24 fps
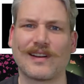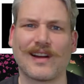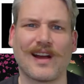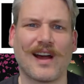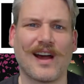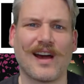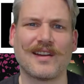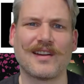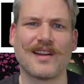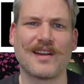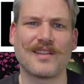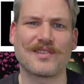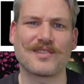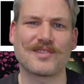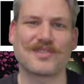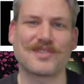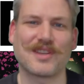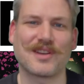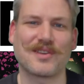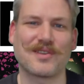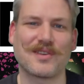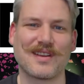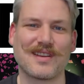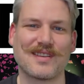Another
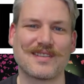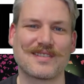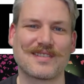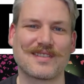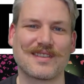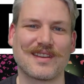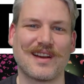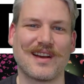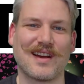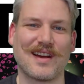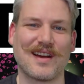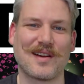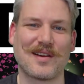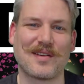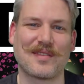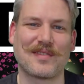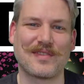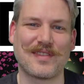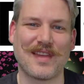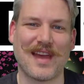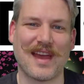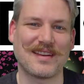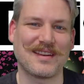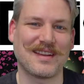series
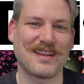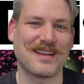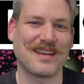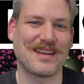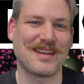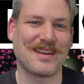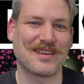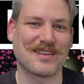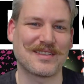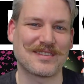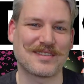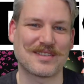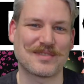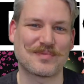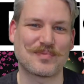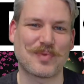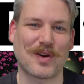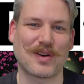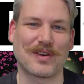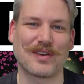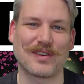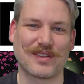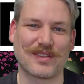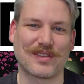ending here. This is
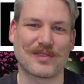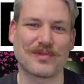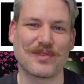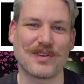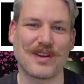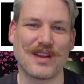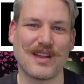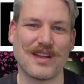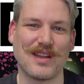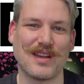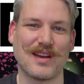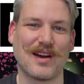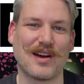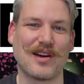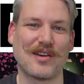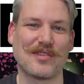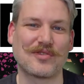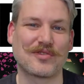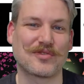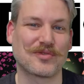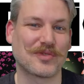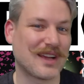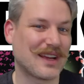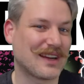part 3
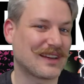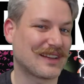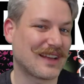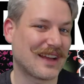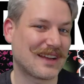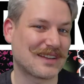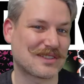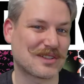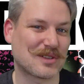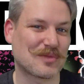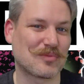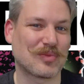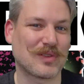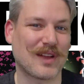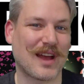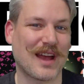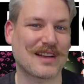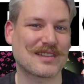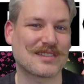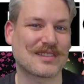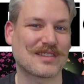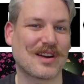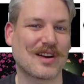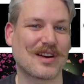of Green Lantern
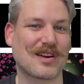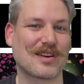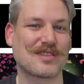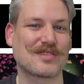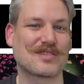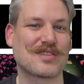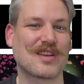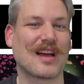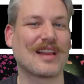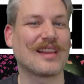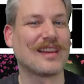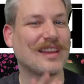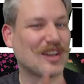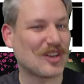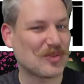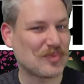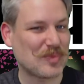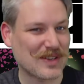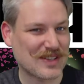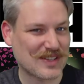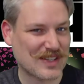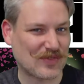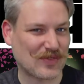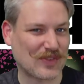Black Stars. A
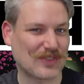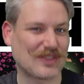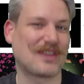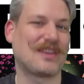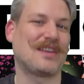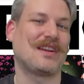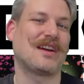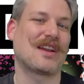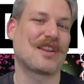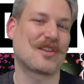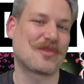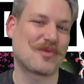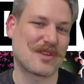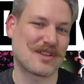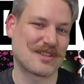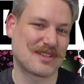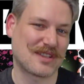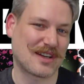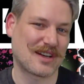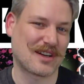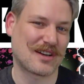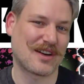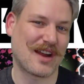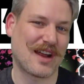little bit different than the other
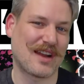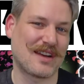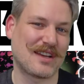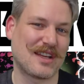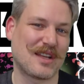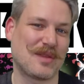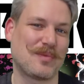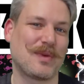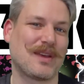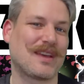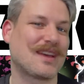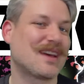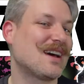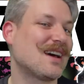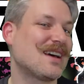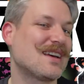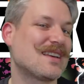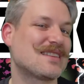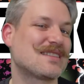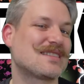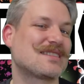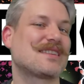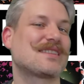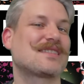ones that are ending
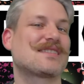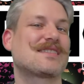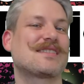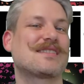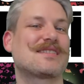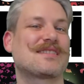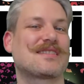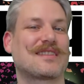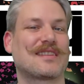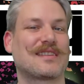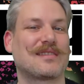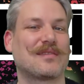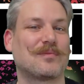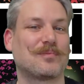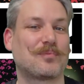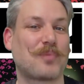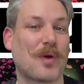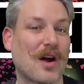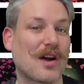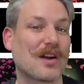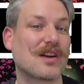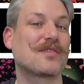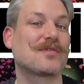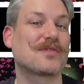because this is
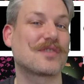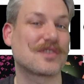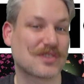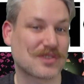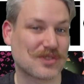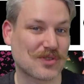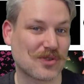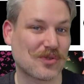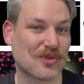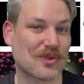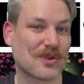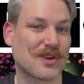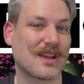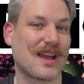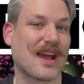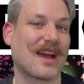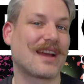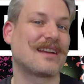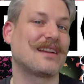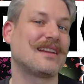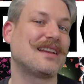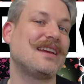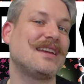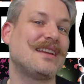part of the story
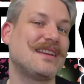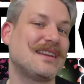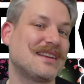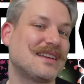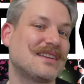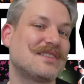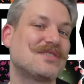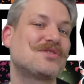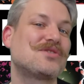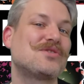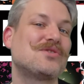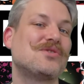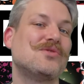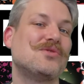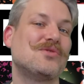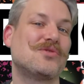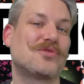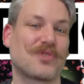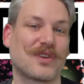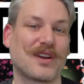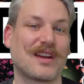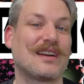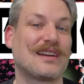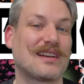and leading into
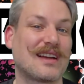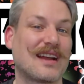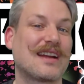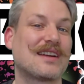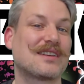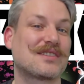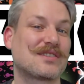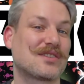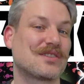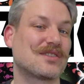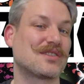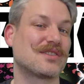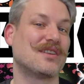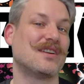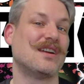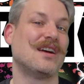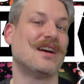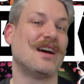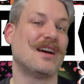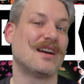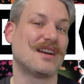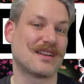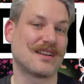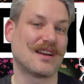Green
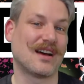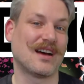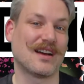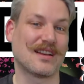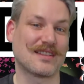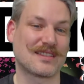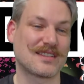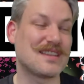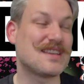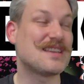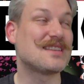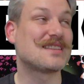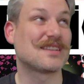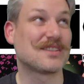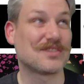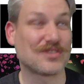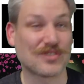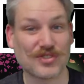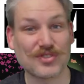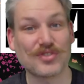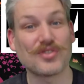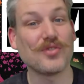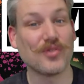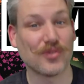Lantern
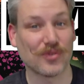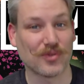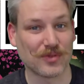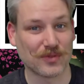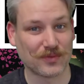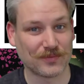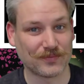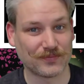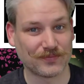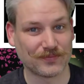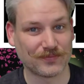Season 2,